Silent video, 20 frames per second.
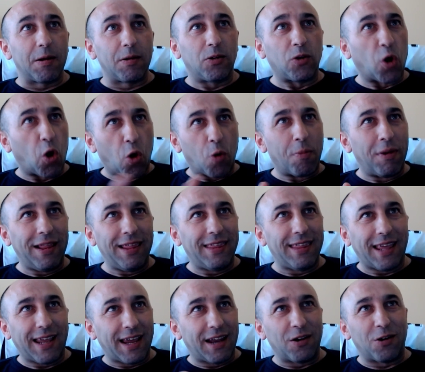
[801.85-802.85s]
Normally
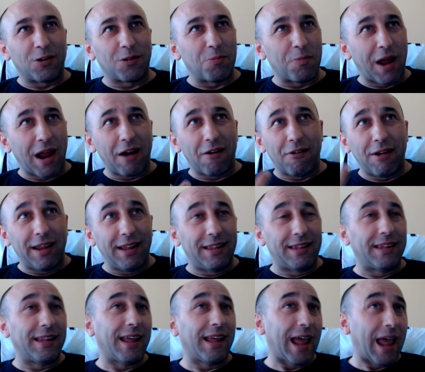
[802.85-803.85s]
they cannot
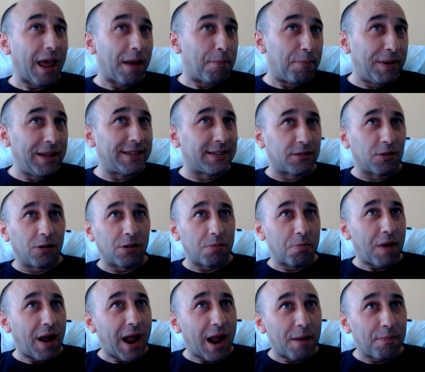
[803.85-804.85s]
migrate a BizTalk
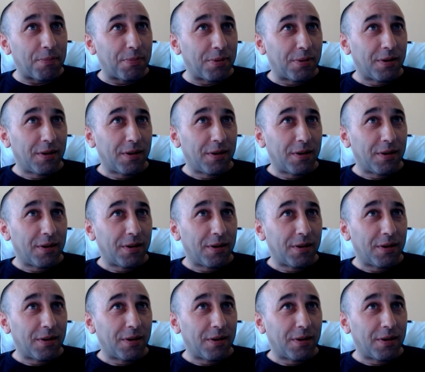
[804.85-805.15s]
map.